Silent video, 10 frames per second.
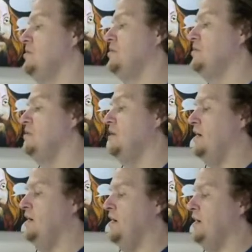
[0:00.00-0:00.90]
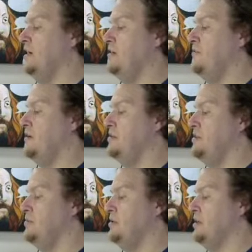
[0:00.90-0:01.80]
I kind of find
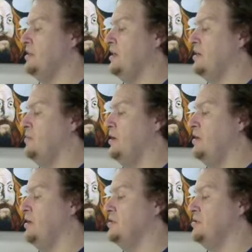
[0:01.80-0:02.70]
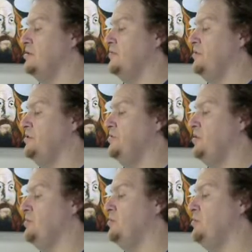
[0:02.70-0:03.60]
something like that compelling. It sort of frees you
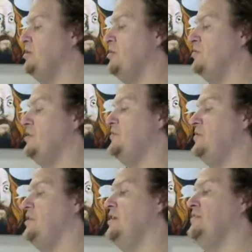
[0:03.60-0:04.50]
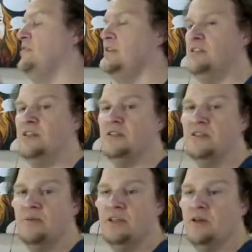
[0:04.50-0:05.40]
up. It would be no different if, let's say,
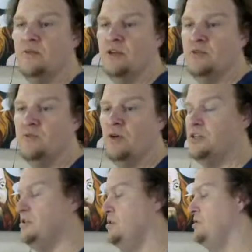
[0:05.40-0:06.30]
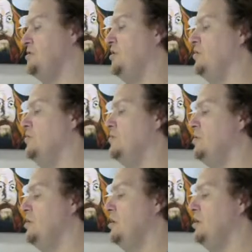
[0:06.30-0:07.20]
somebody that was watching the show
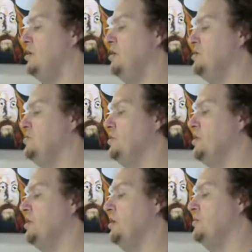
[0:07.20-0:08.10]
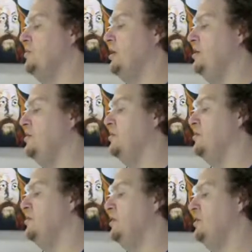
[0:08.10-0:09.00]
is working on a panel
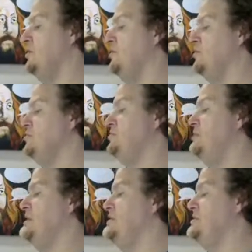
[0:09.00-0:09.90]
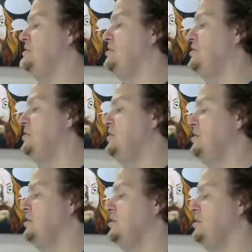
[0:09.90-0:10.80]
in their own space
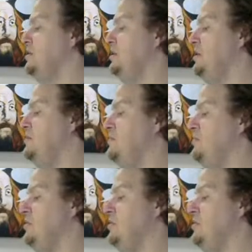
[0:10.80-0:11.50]
in